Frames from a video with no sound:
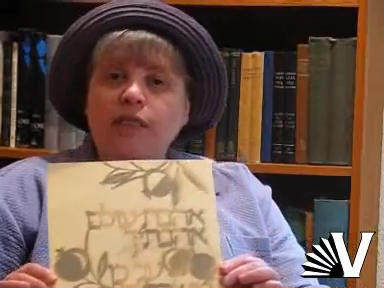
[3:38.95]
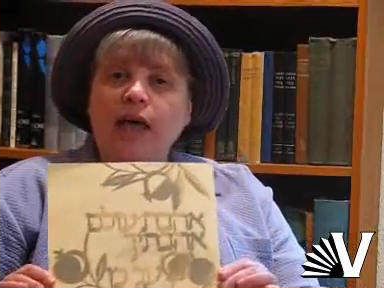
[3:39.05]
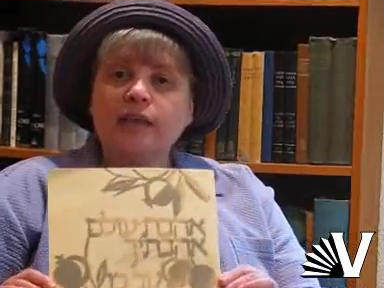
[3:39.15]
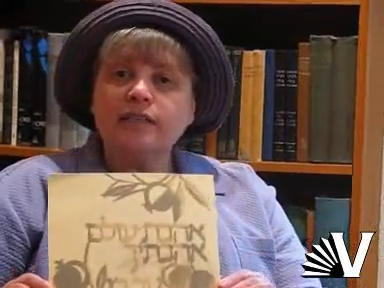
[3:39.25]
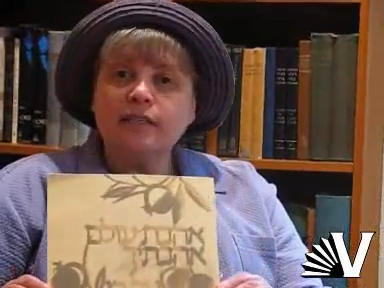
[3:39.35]
the
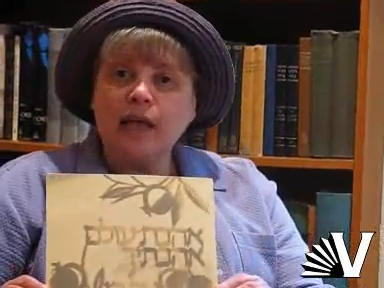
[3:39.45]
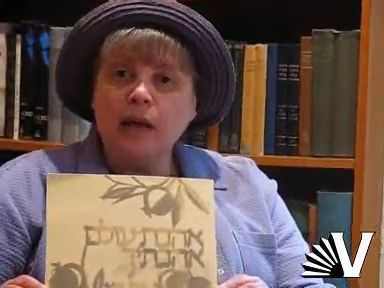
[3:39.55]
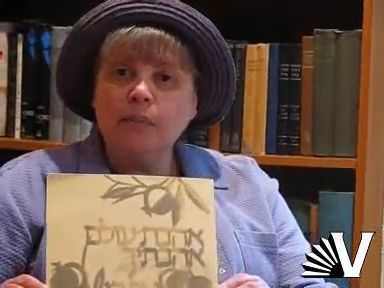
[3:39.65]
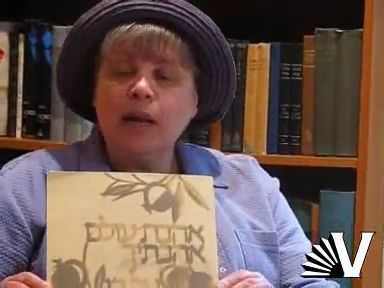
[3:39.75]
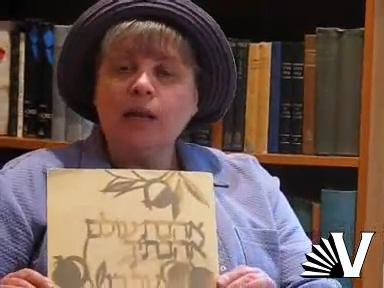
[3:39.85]

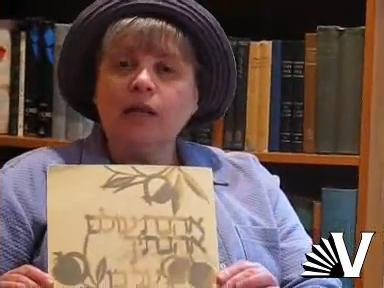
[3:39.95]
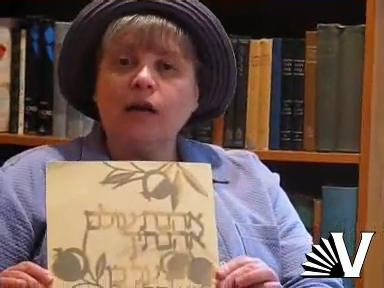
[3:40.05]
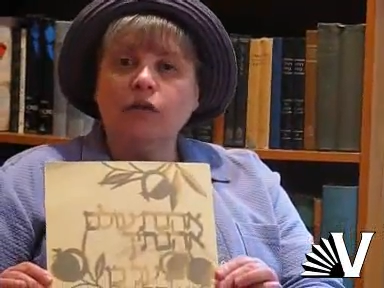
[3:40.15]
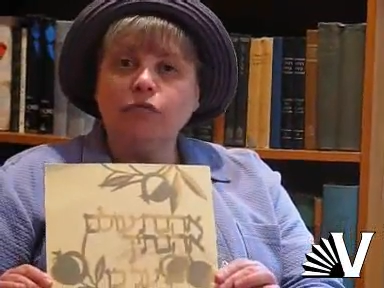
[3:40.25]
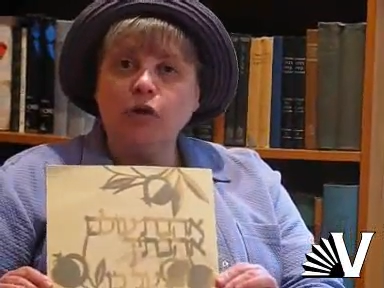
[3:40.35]
Heskem
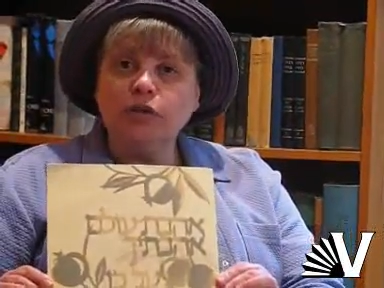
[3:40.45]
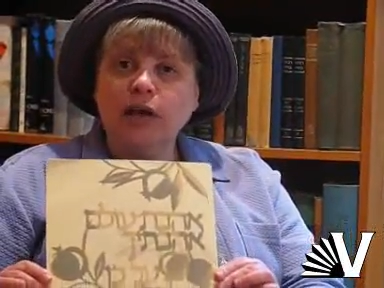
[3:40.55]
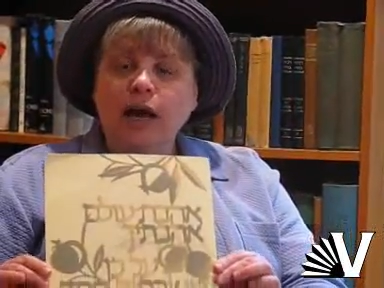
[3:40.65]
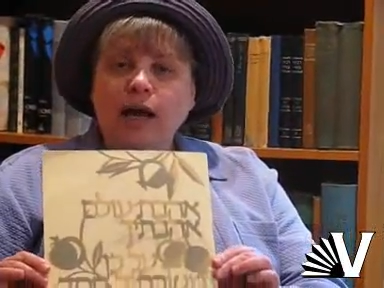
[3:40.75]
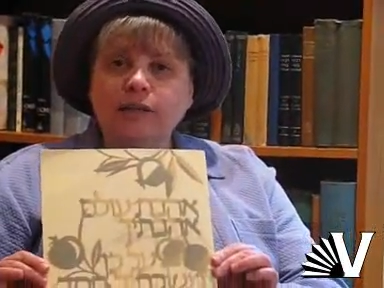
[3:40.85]

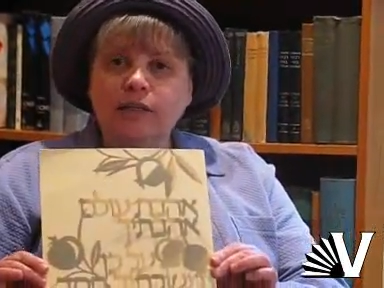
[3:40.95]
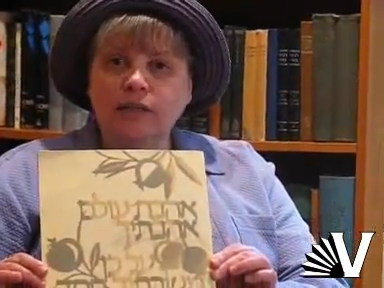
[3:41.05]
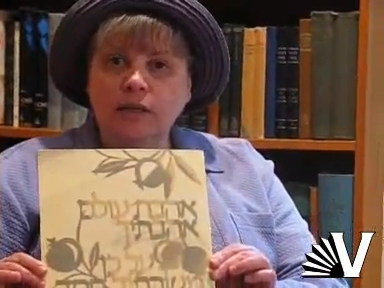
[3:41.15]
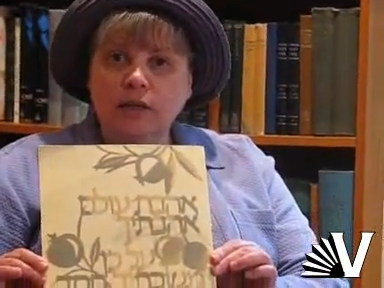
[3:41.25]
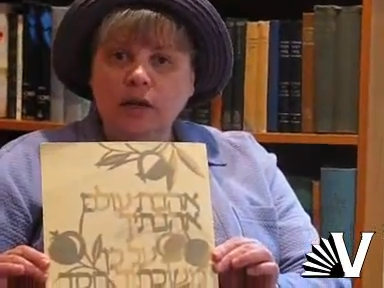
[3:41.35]
Lekavod
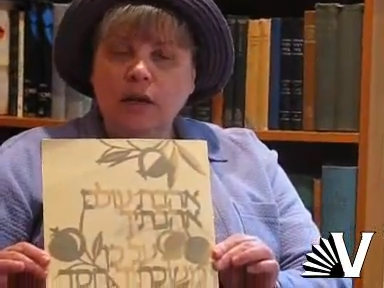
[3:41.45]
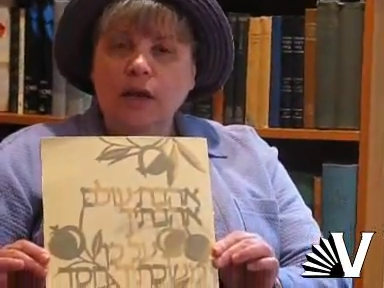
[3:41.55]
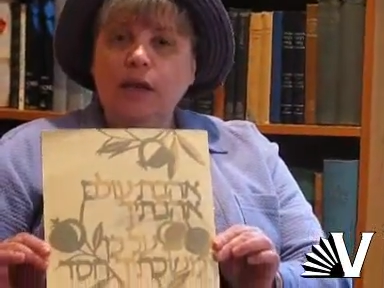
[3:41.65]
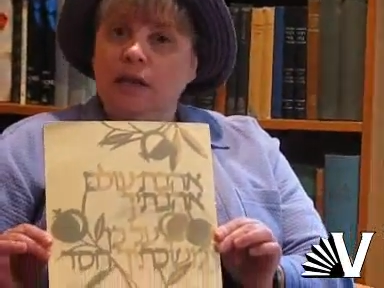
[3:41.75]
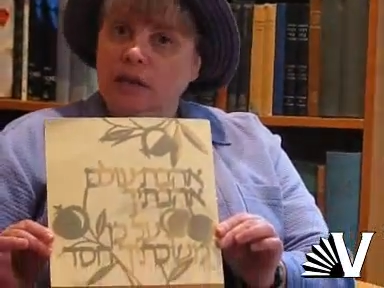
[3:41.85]
Hadadi.
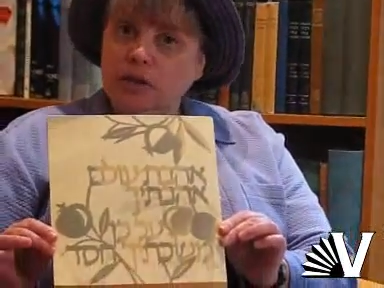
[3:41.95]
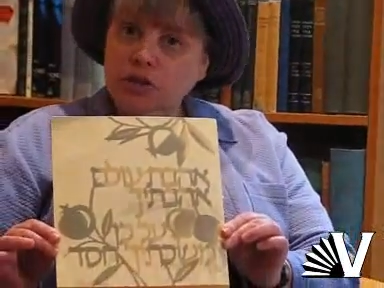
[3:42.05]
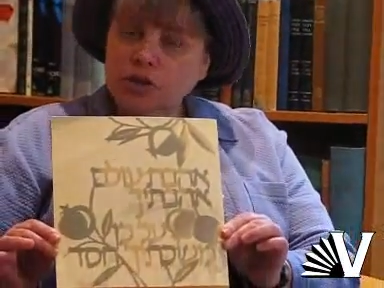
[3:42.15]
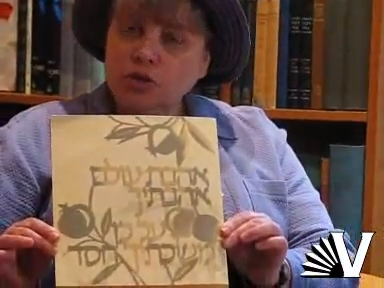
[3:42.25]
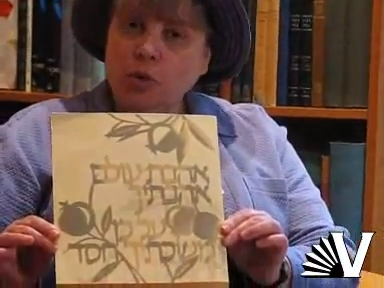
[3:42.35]
In
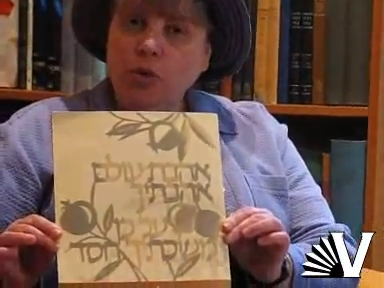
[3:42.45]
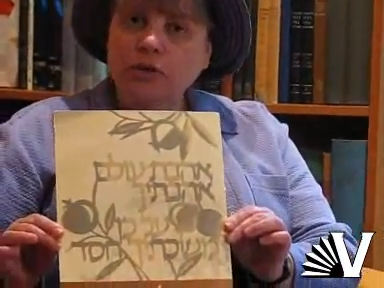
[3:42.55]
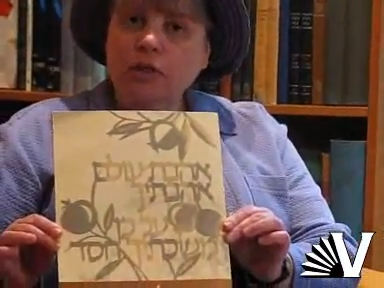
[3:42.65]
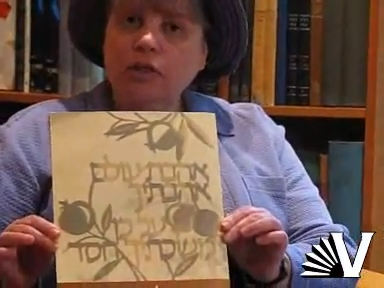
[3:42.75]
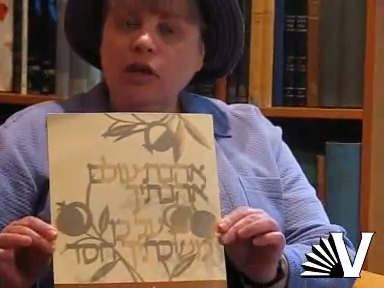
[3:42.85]
English, it's
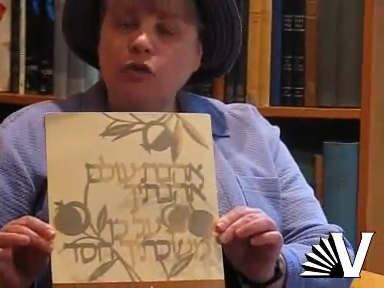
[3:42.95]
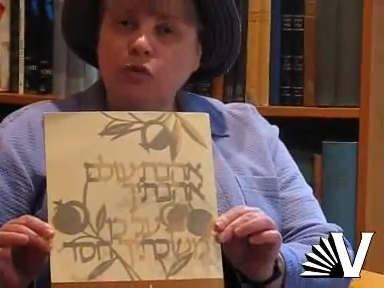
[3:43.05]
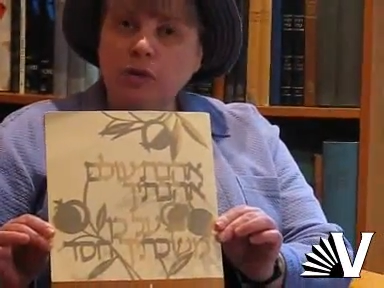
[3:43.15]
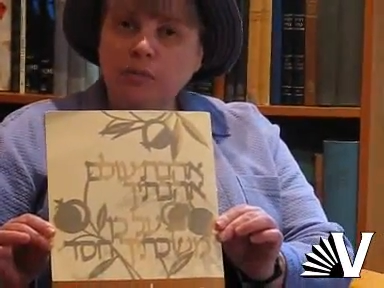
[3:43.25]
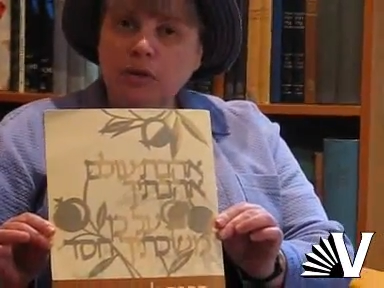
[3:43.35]
called the
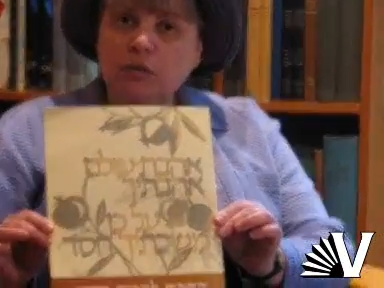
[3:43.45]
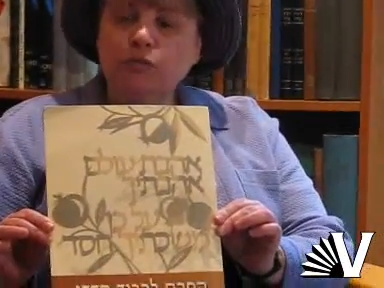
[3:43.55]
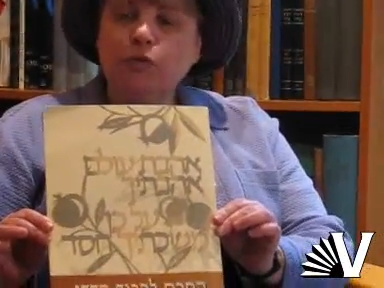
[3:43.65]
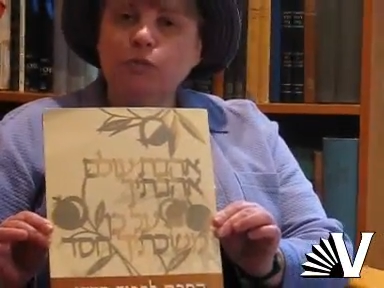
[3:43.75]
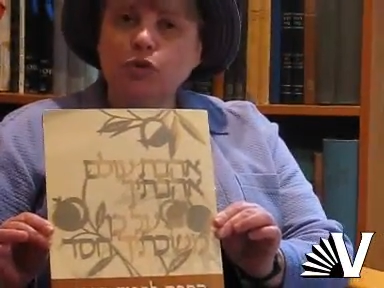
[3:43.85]
Agreement
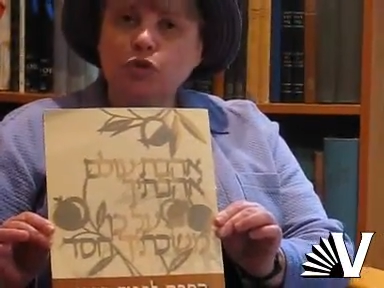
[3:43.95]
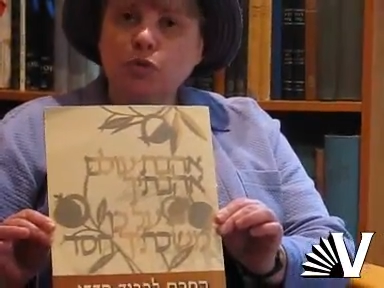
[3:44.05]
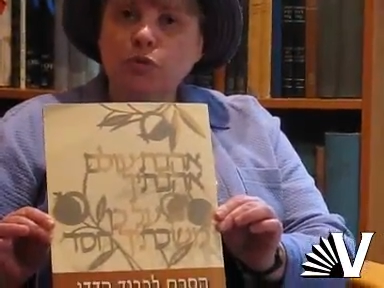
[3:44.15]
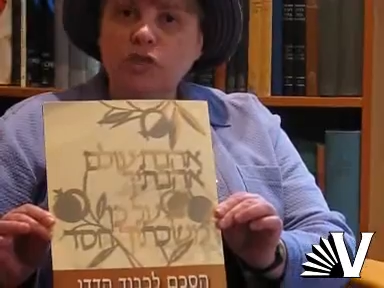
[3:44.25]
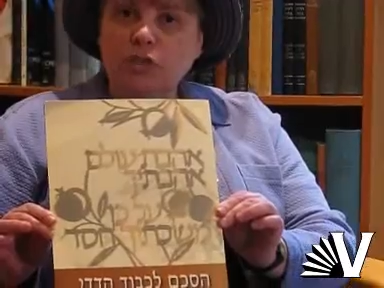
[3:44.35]
for
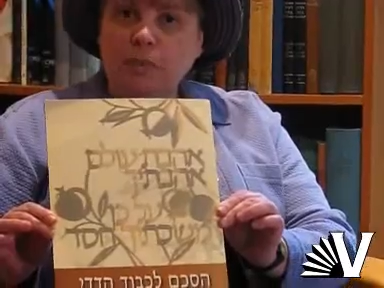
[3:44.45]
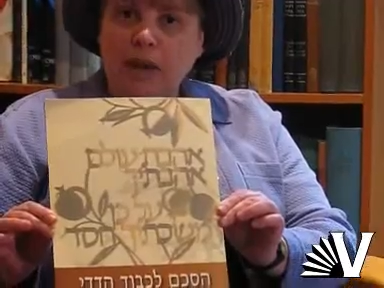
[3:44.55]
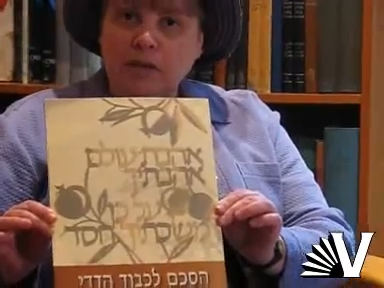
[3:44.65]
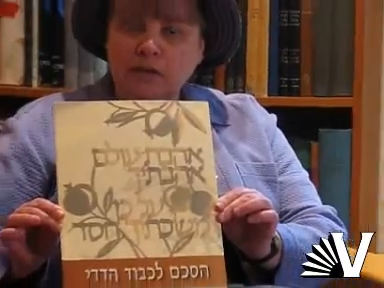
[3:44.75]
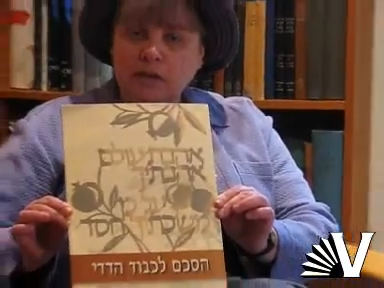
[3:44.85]
Mutual
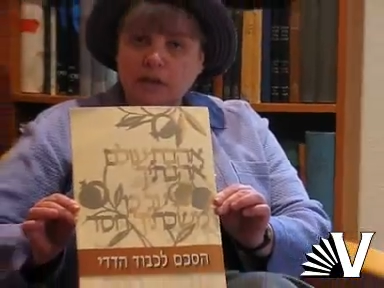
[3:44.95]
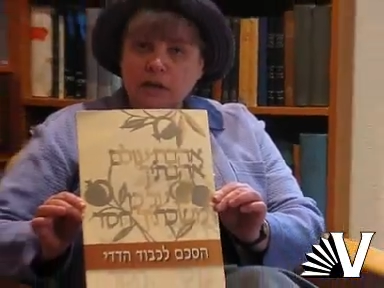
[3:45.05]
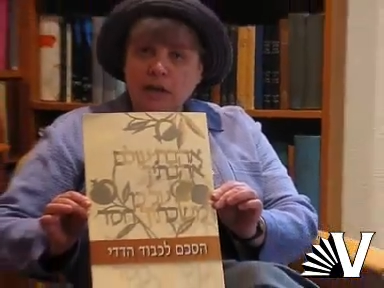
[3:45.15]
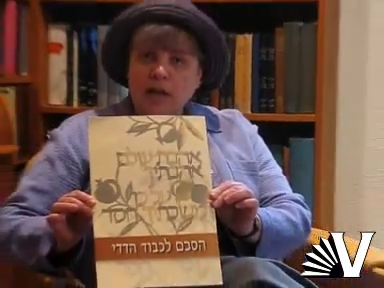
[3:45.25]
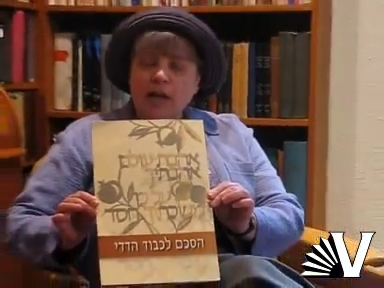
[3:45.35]
Respect.
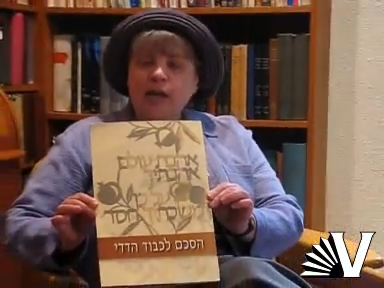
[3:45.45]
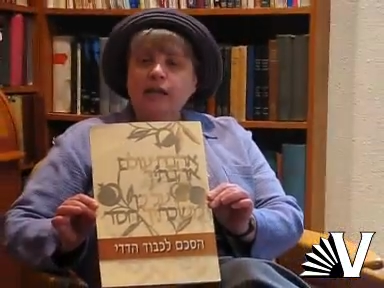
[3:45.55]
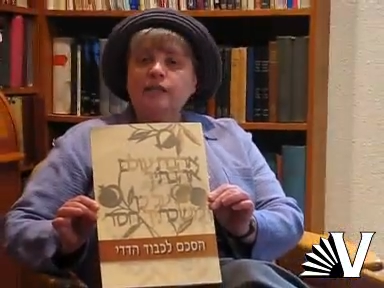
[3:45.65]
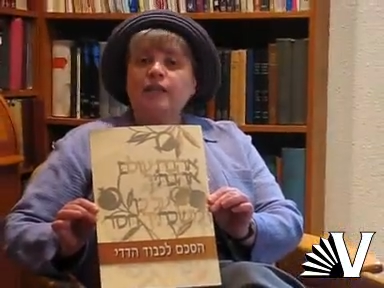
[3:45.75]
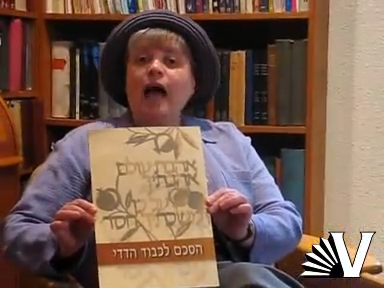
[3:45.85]

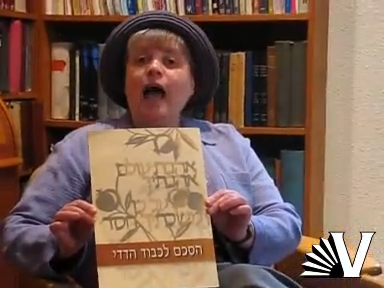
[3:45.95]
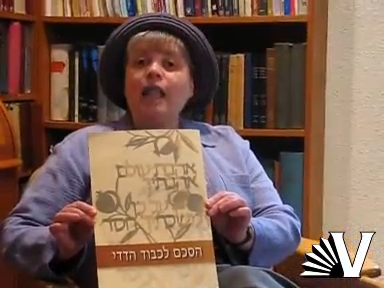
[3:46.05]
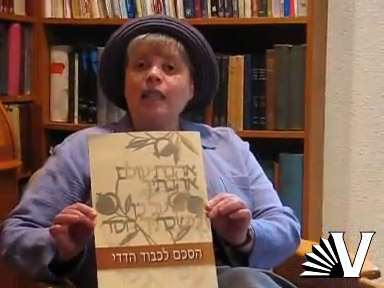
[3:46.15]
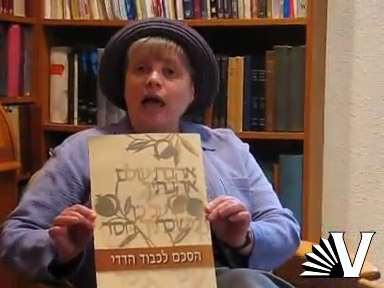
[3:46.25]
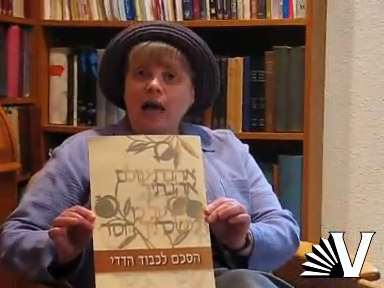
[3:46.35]
It is a
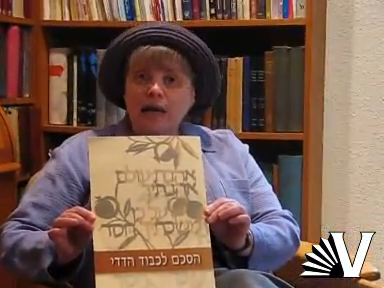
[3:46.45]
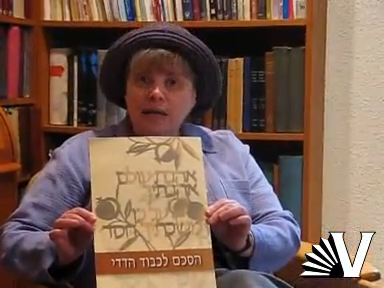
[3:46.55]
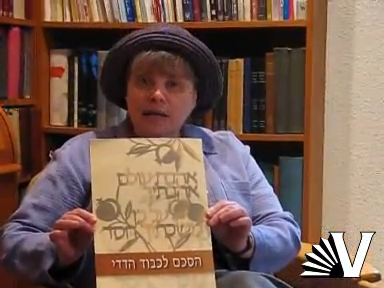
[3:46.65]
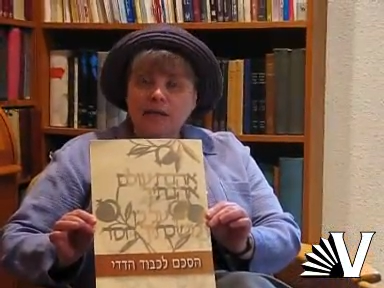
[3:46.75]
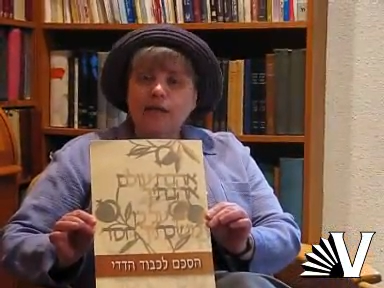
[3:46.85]
halachic